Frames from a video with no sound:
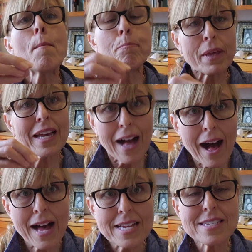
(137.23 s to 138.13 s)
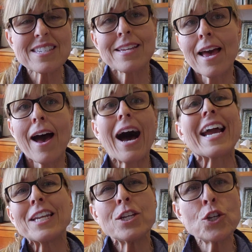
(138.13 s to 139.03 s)
because
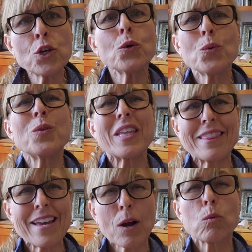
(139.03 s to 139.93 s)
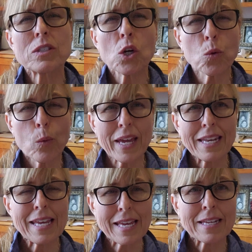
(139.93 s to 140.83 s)
I knew that there was
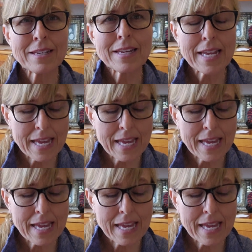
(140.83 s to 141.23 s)
grit in